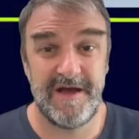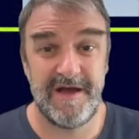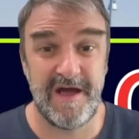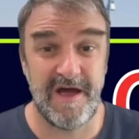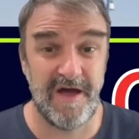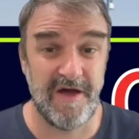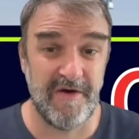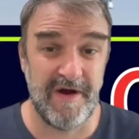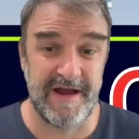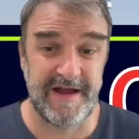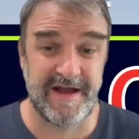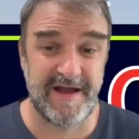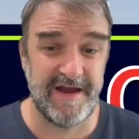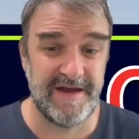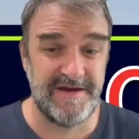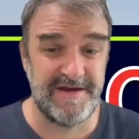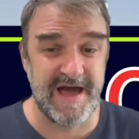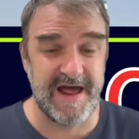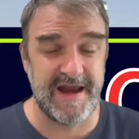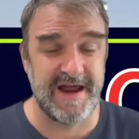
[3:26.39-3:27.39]
Alright,
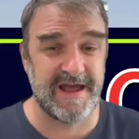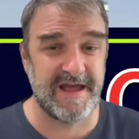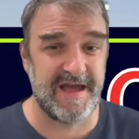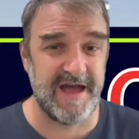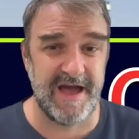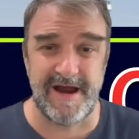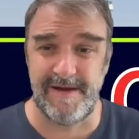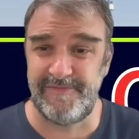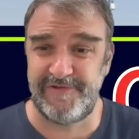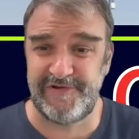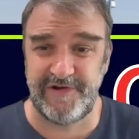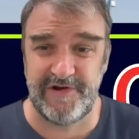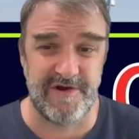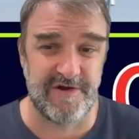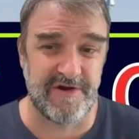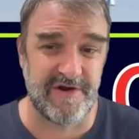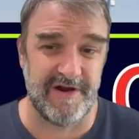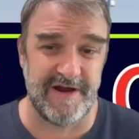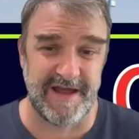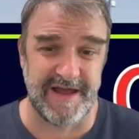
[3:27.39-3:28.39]
Connecticut, I'm sure
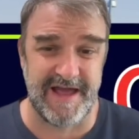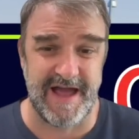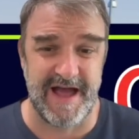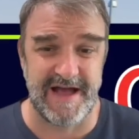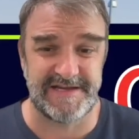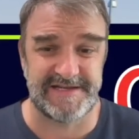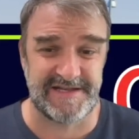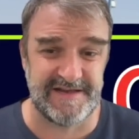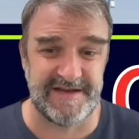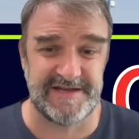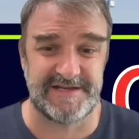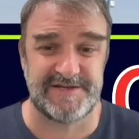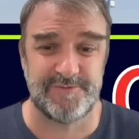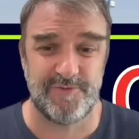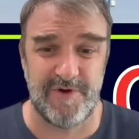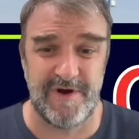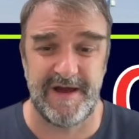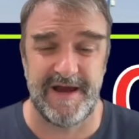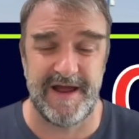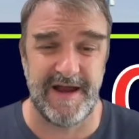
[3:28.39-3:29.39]
you could have guessed this
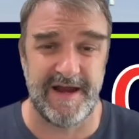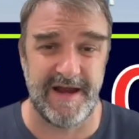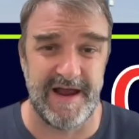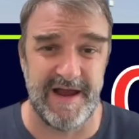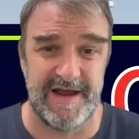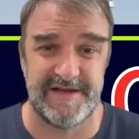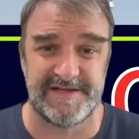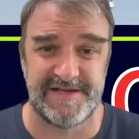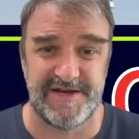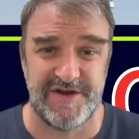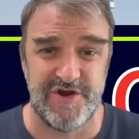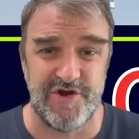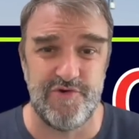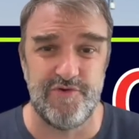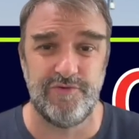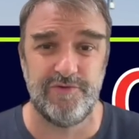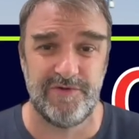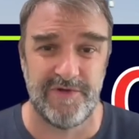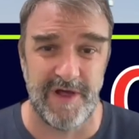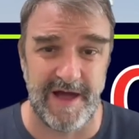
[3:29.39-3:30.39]
one. It is
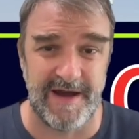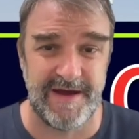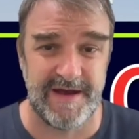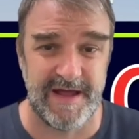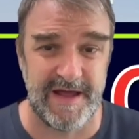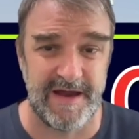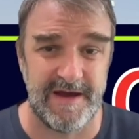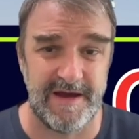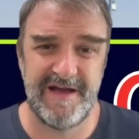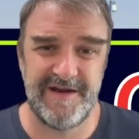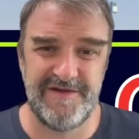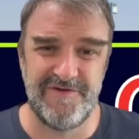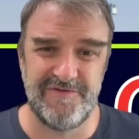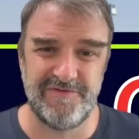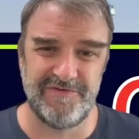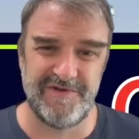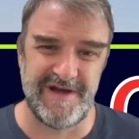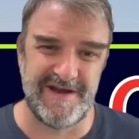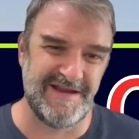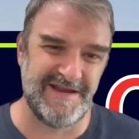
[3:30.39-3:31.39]
New London. New
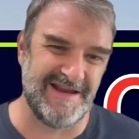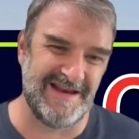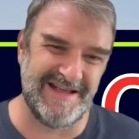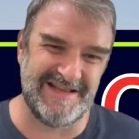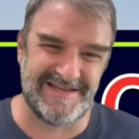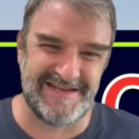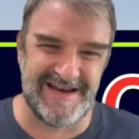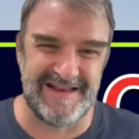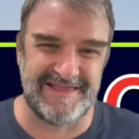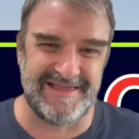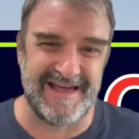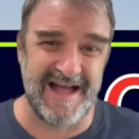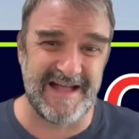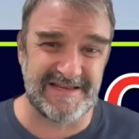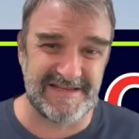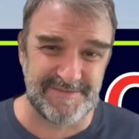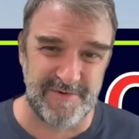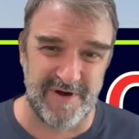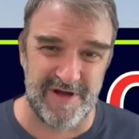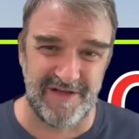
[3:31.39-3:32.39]
London, it's not that
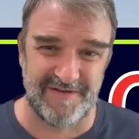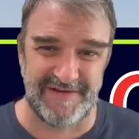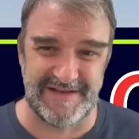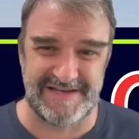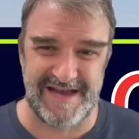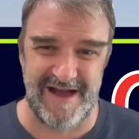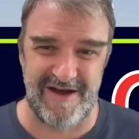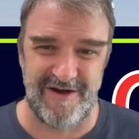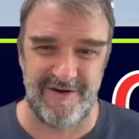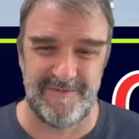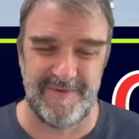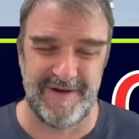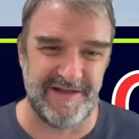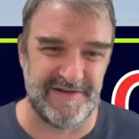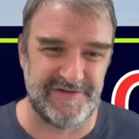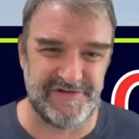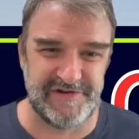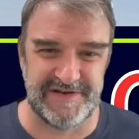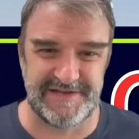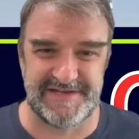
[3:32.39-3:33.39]
small of a town, but
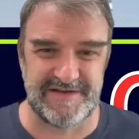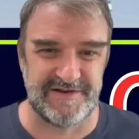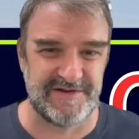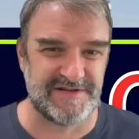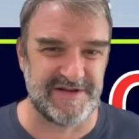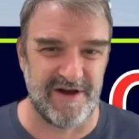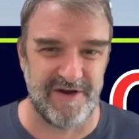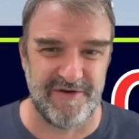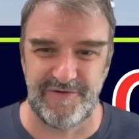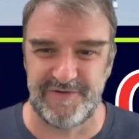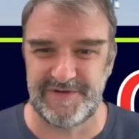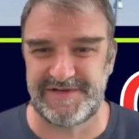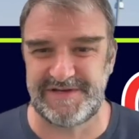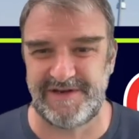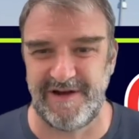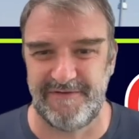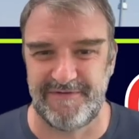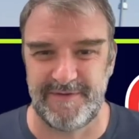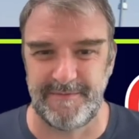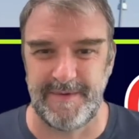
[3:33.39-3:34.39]
it's just there's other
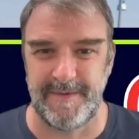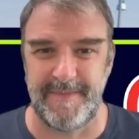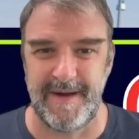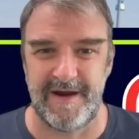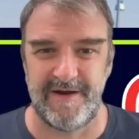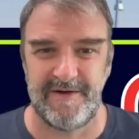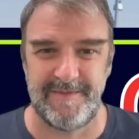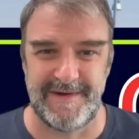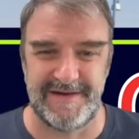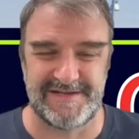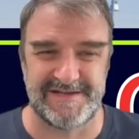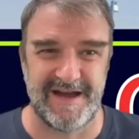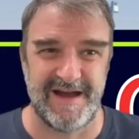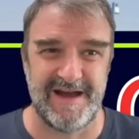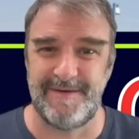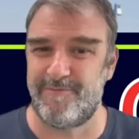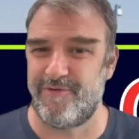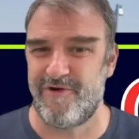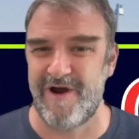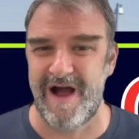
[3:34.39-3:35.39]
stuff that'd be better to be
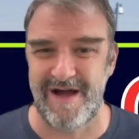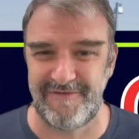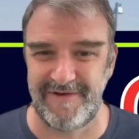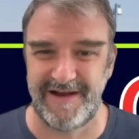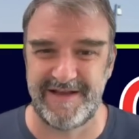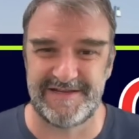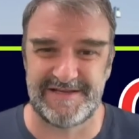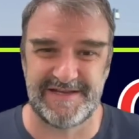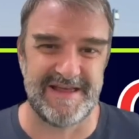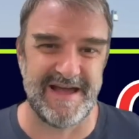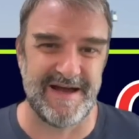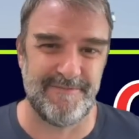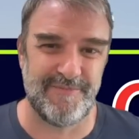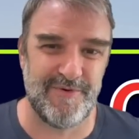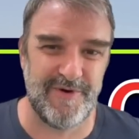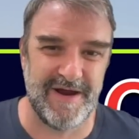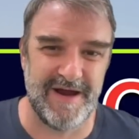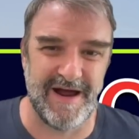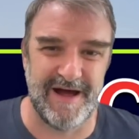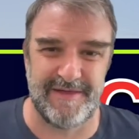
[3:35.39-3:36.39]
signed. Providence at that
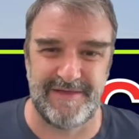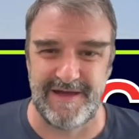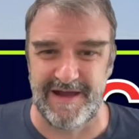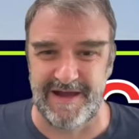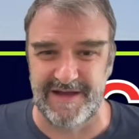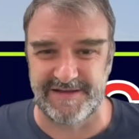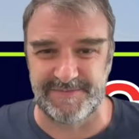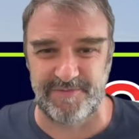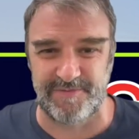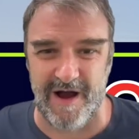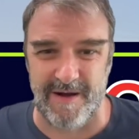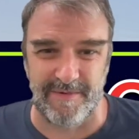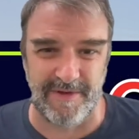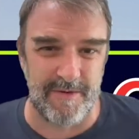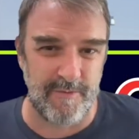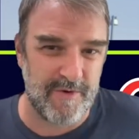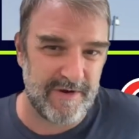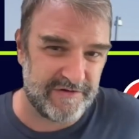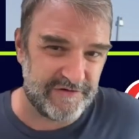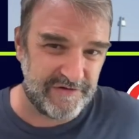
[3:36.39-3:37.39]
point, I think, is
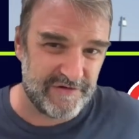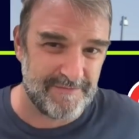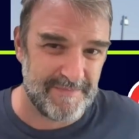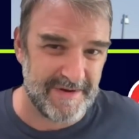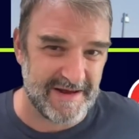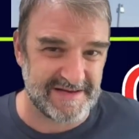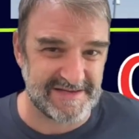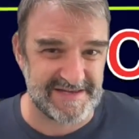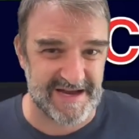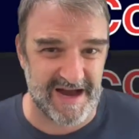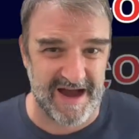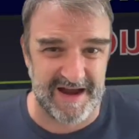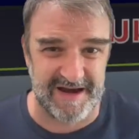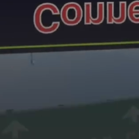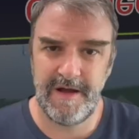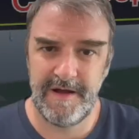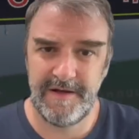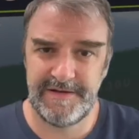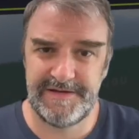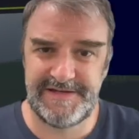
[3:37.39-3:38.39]
probably what should be
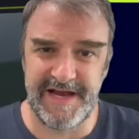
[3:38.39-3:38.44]
signed.